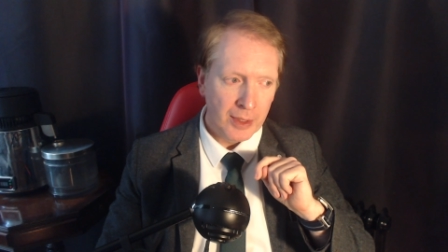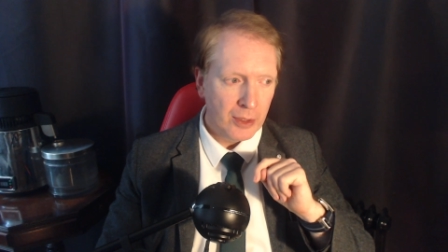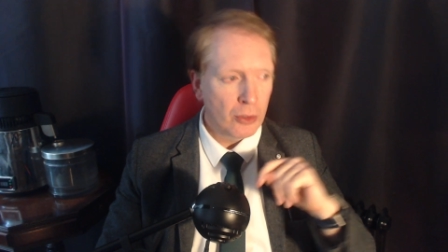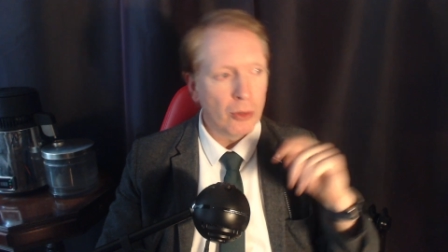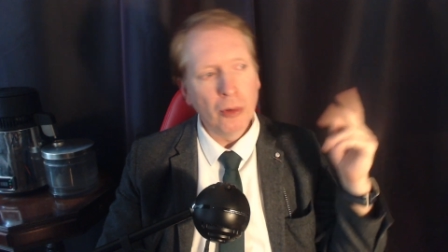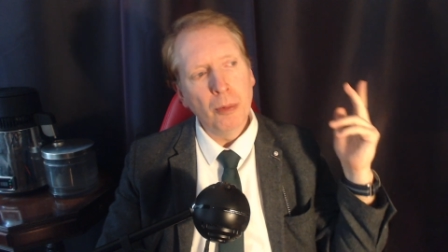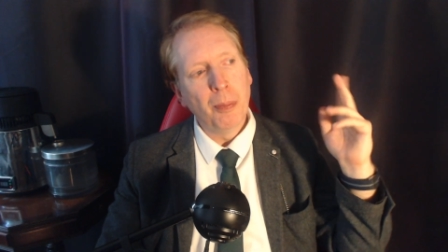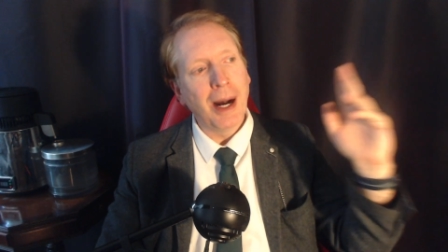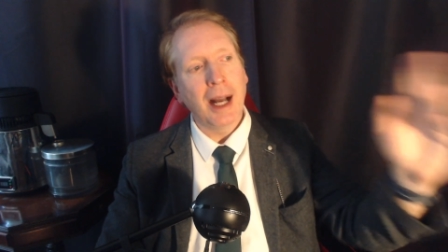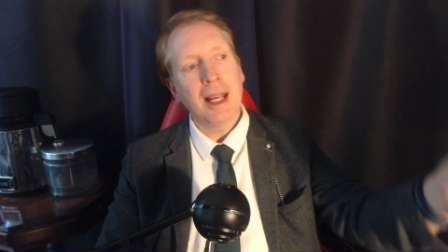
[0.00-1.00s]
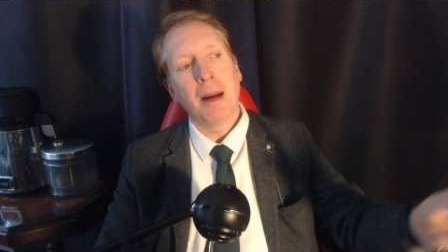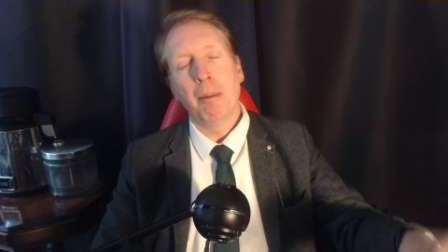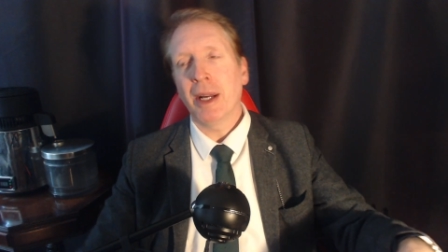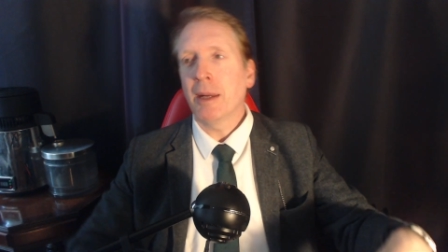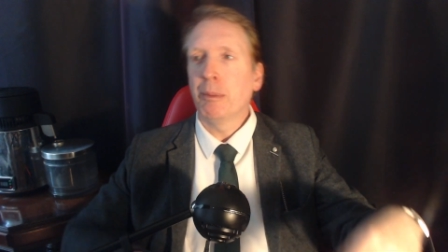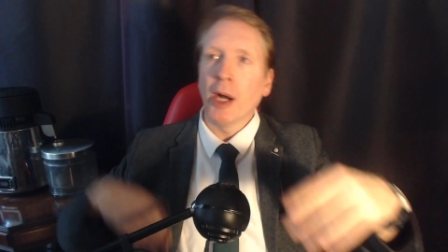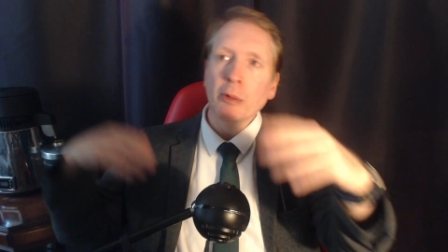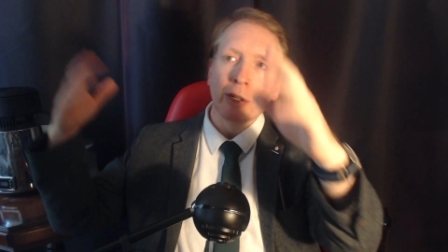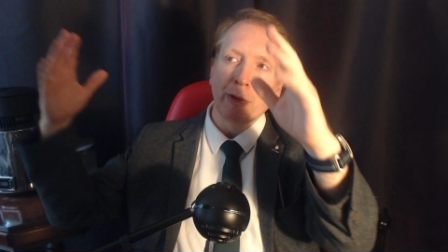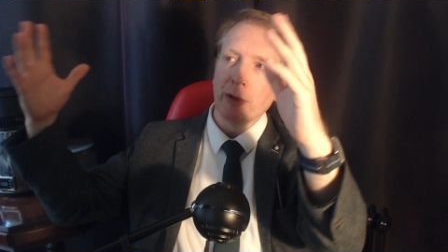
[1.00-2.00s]
Go buy a big,
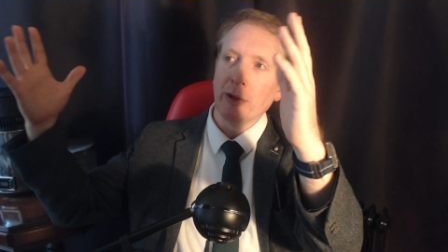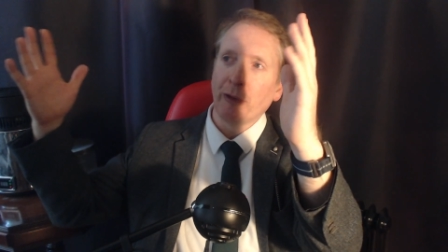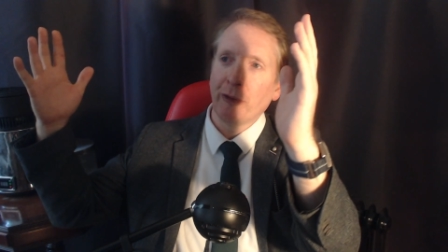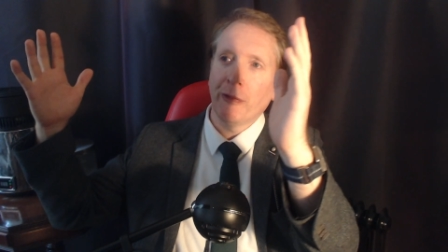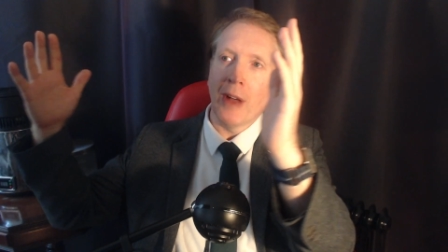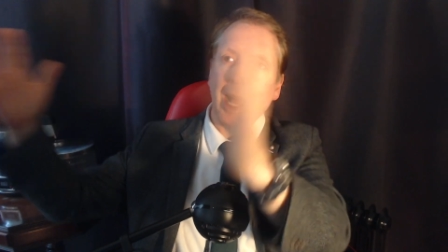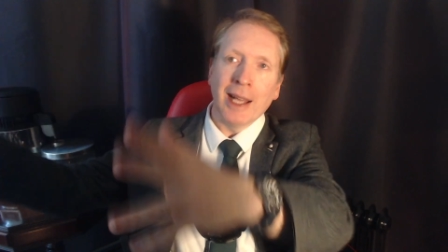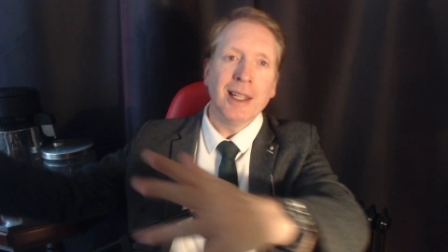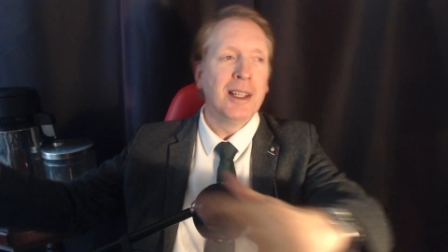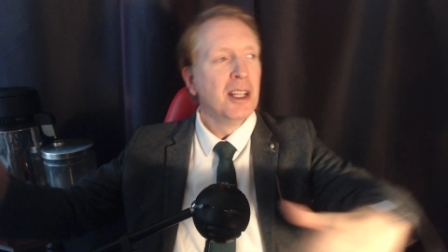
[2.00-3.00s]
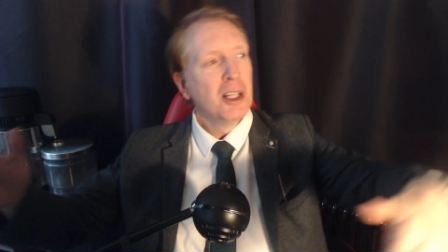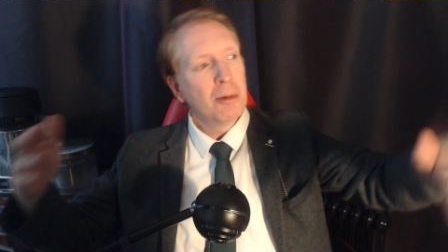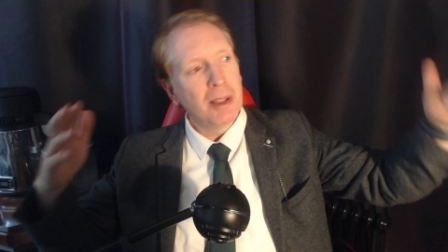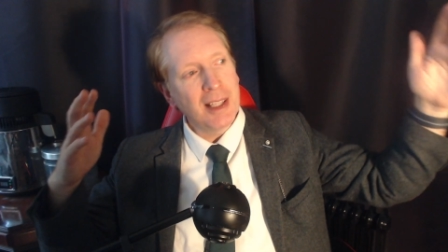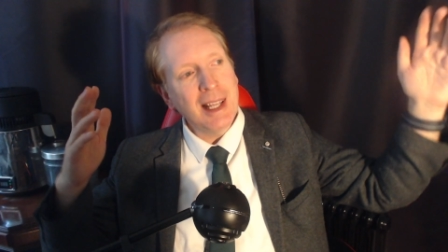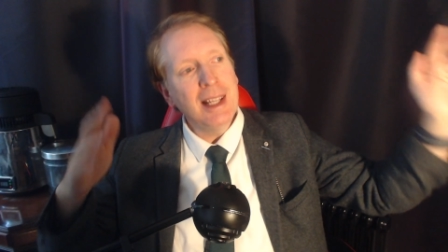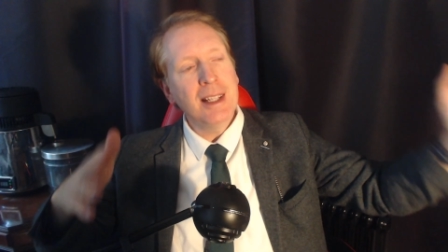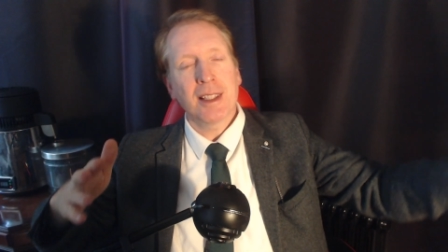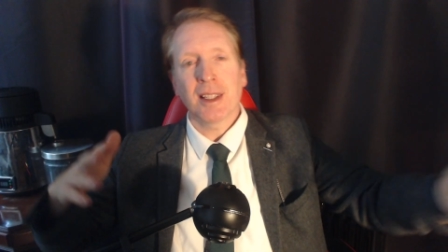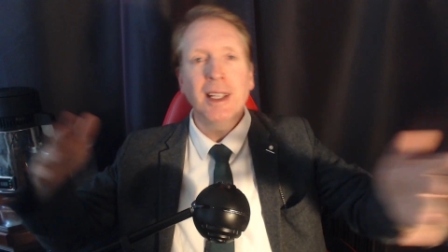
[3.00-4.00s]
powerful fan with heat
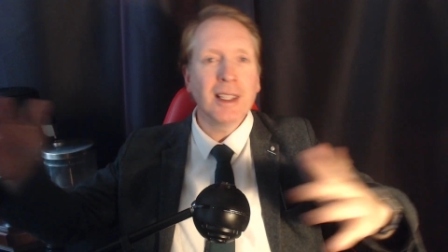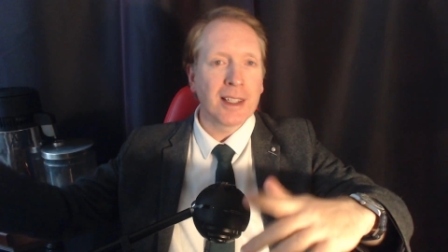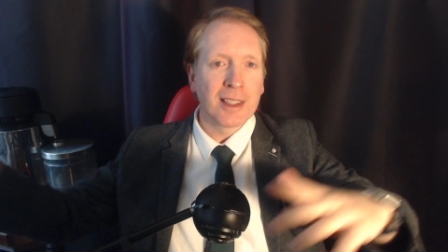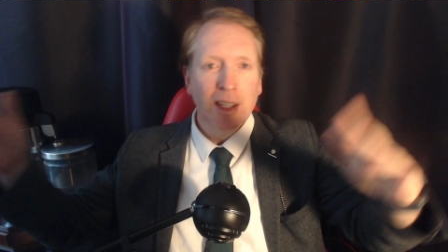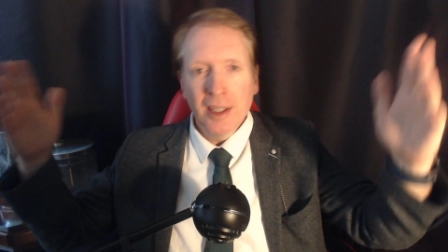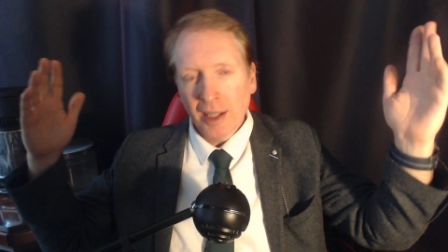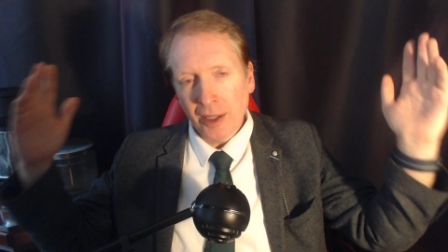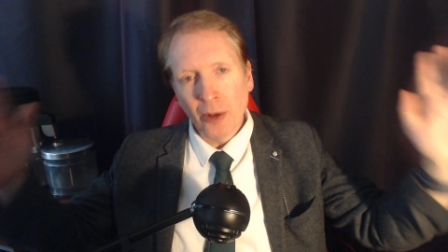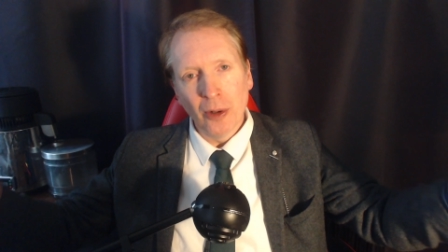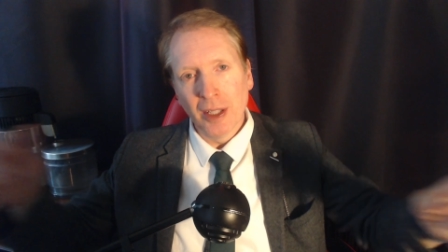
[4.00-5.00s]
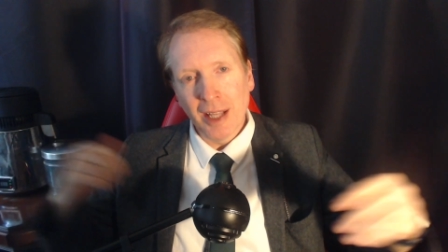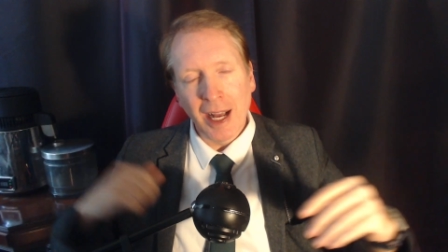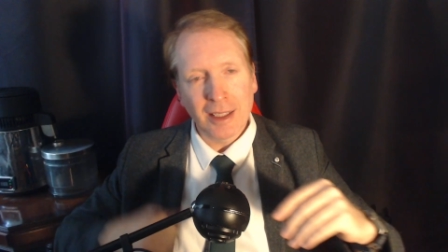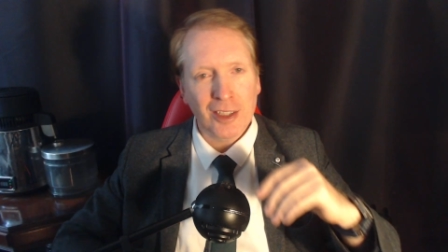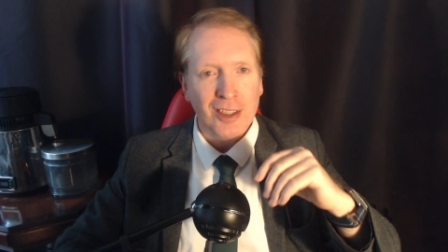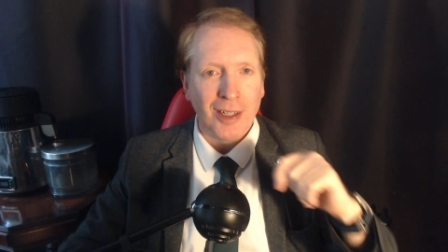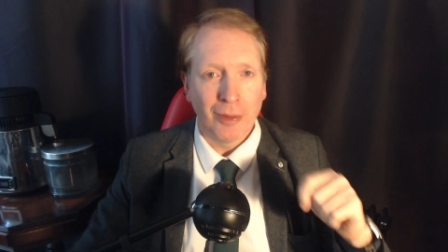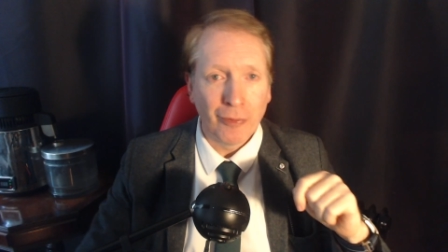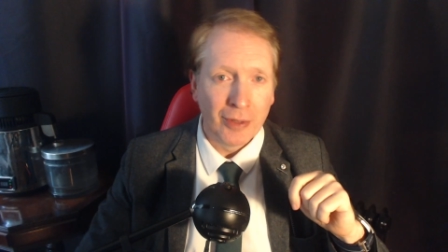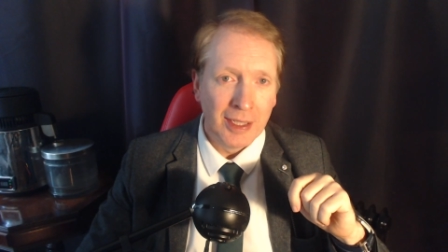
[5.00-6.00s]
sinks and all of that
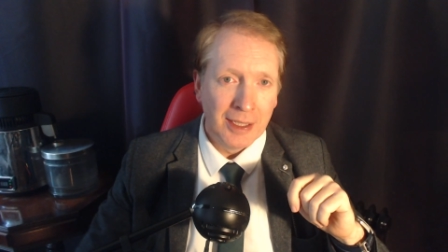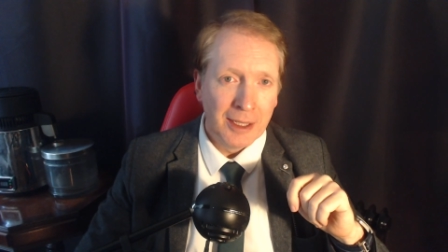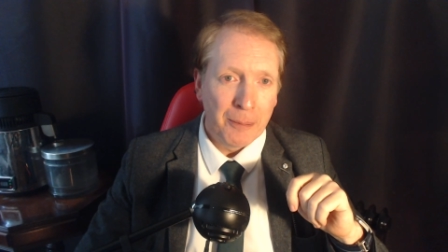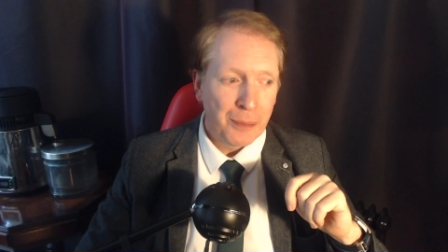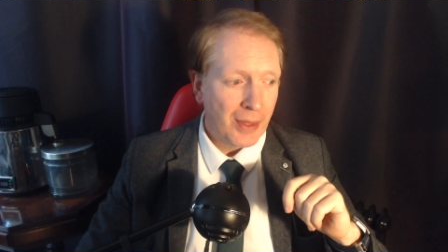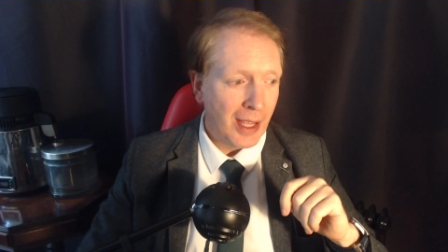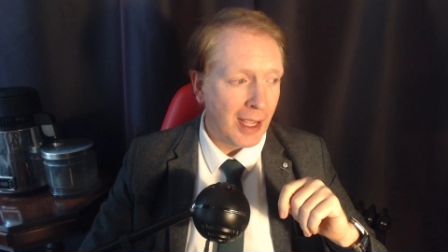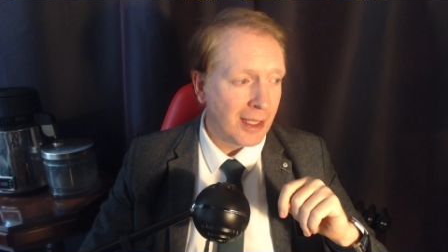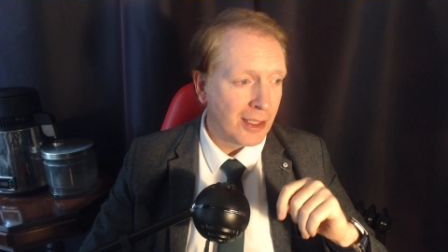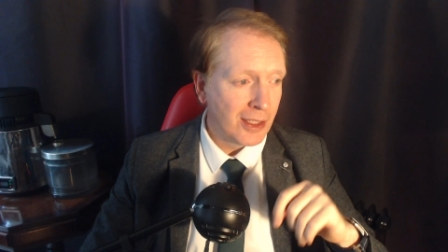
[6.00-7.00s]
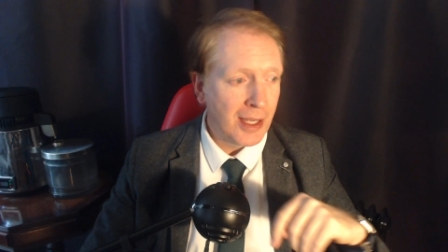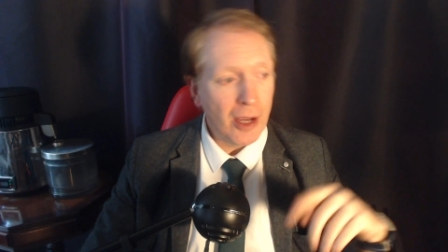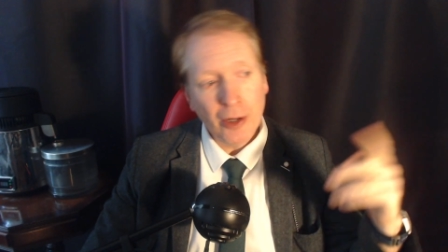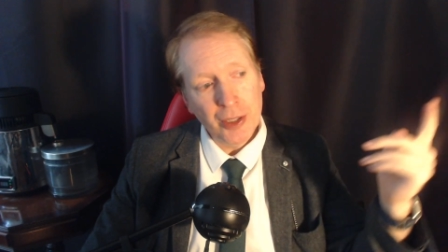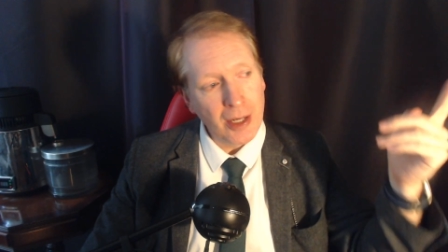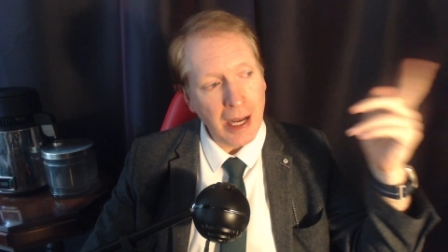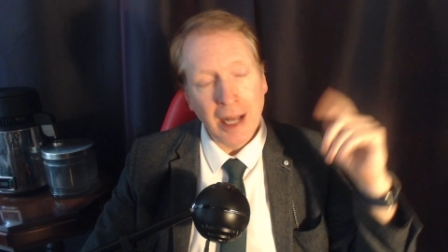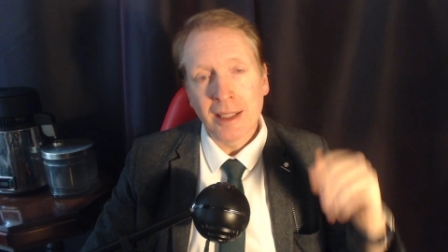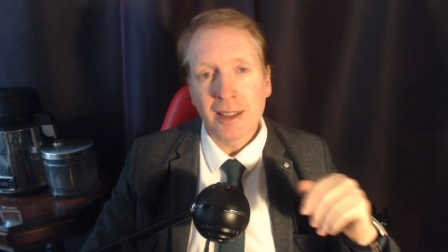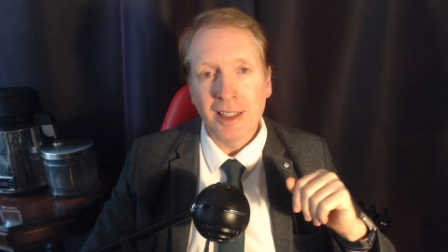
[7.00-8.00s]
stuff and get on your
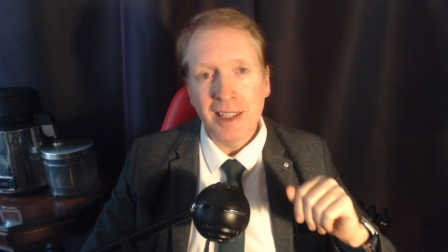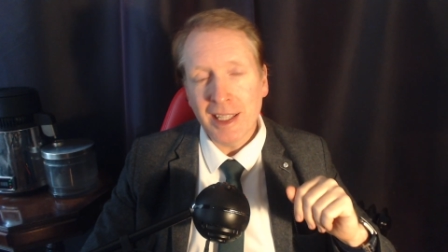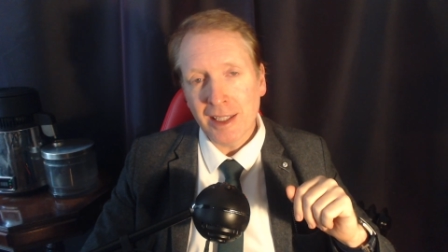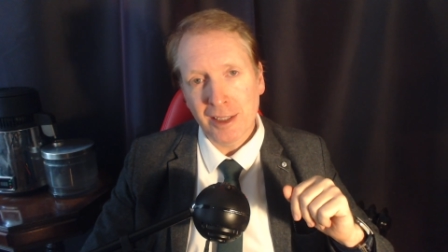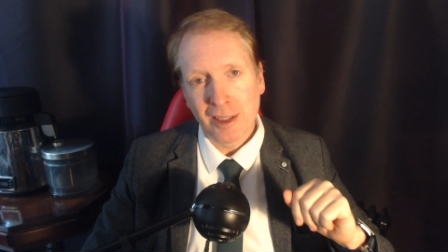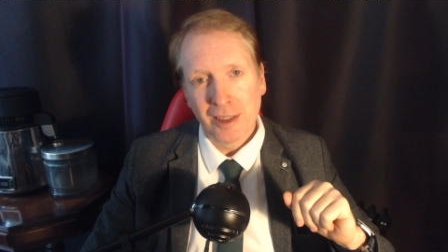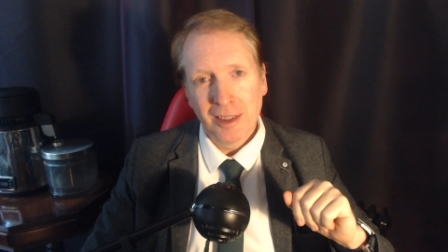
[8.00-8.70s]
hands and knees